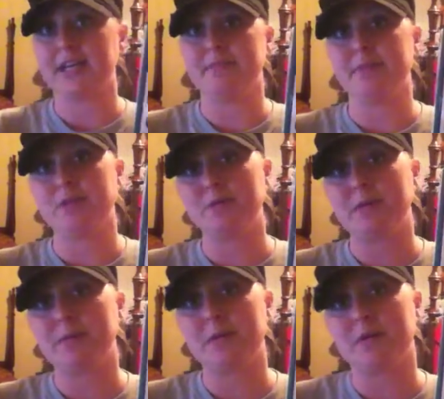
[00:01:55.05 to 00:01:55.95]
Most
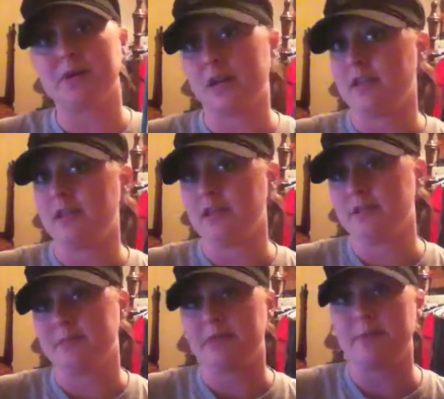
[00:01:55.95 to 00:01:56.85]
people on
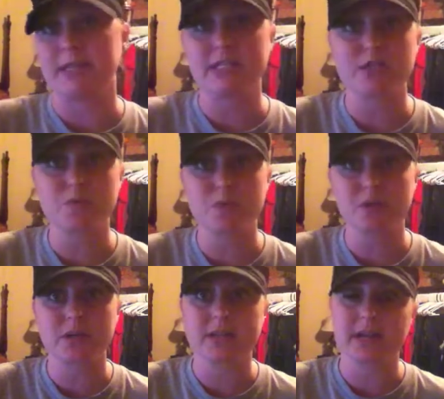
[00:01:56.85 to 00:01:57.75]
the message
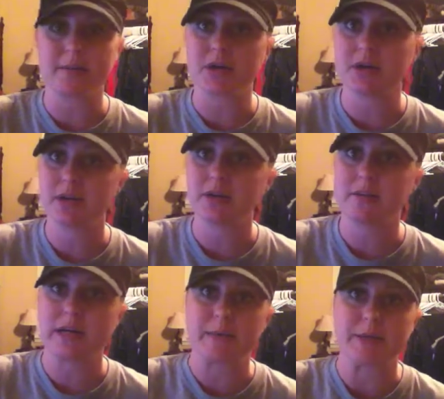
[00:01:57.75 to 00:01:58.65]
board that I'm on
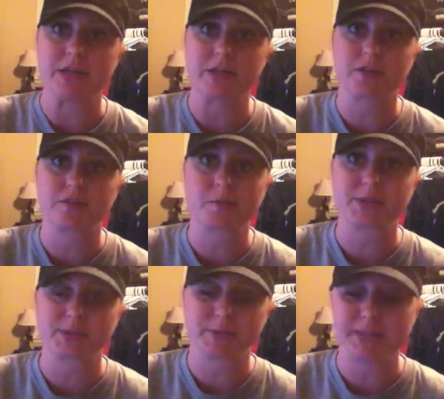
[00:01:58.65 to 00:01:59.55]
Dr.
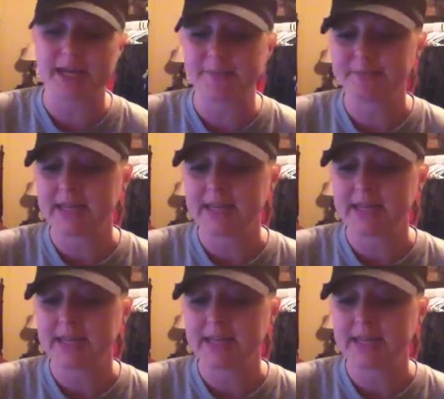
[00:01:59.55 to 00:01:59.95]
Fuhrman's website,